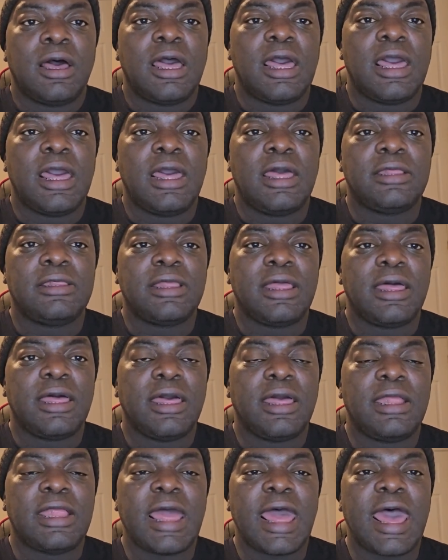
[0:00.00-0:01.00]
and
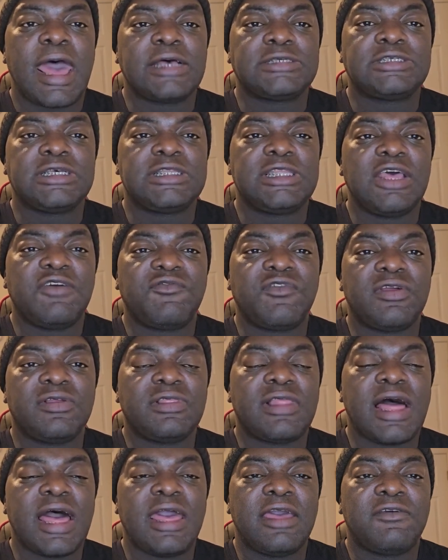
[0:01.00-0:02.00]
has a
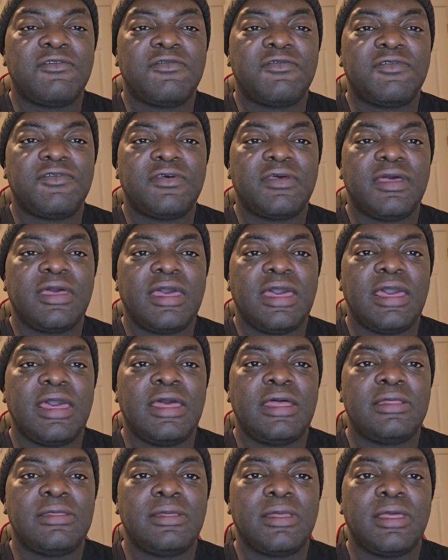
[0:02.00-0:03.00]
different life,
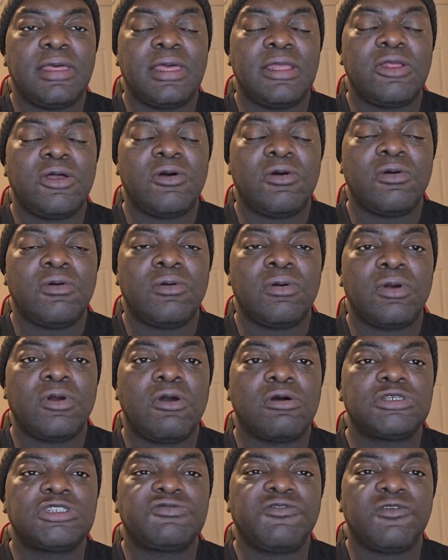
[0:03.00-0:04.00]
and
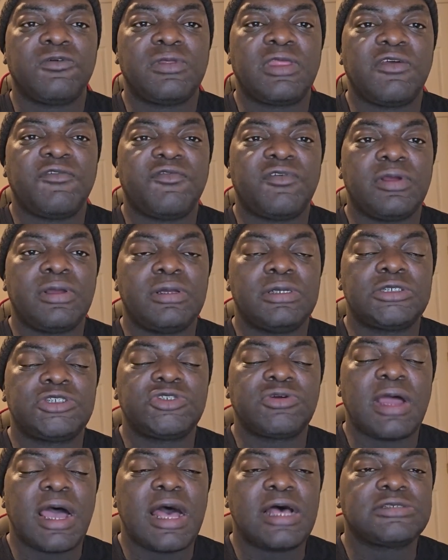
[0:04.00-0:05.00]
goes through different
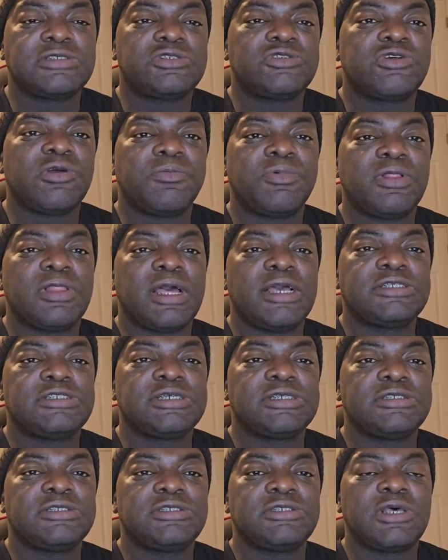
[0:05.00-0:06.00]
trials and
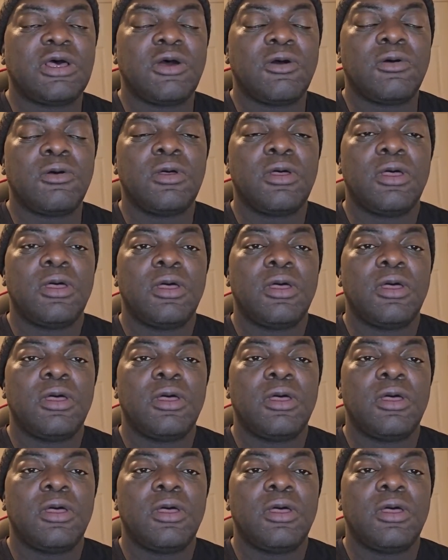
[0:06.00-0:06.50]
tribulations. So